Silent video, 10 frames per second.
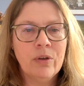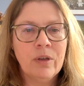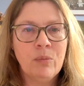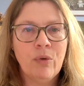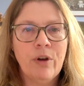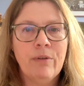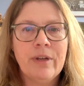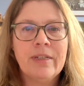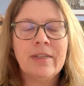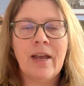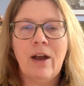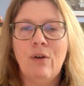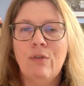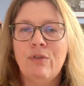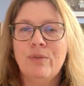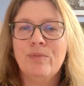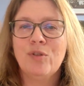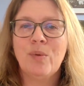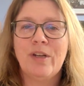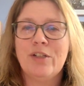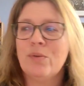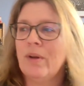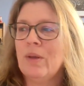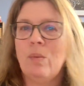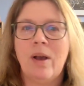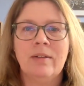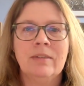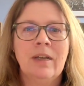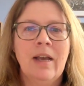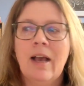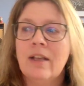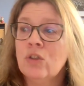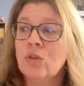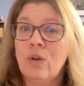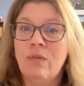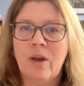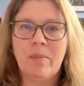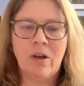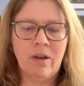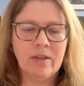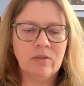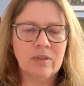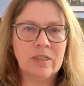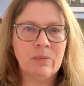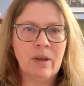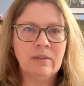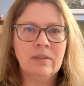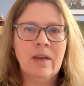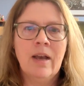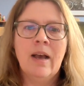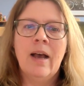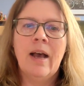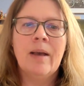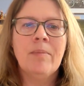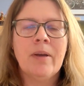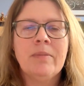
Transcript: Embroidery Sale from 2021. So far behind on this one. I'm